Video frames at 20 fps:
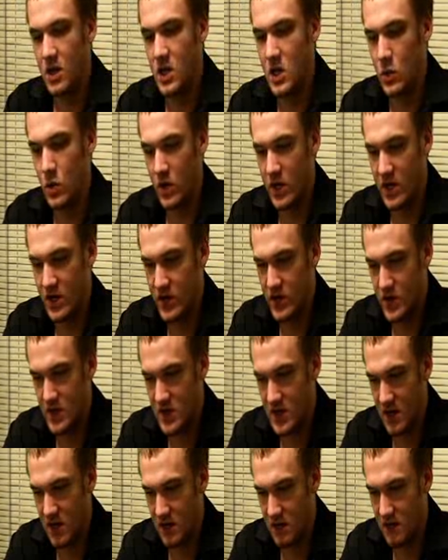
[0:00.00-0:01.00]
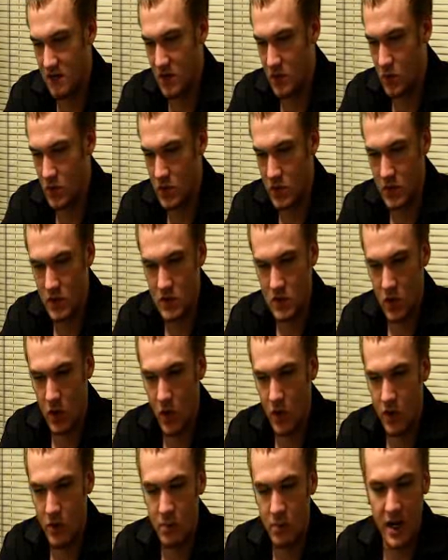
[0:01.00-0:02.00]
You will kill yourself, you will lose
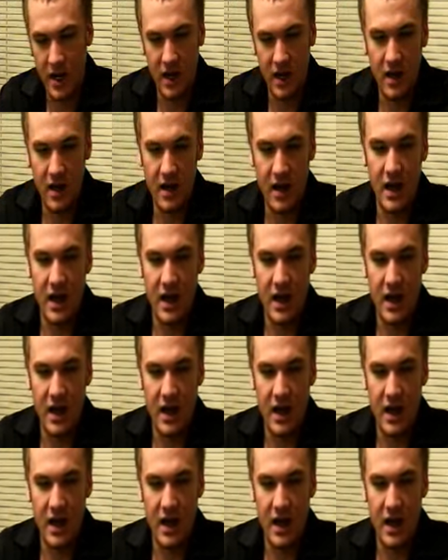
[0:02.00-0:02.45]
all your money,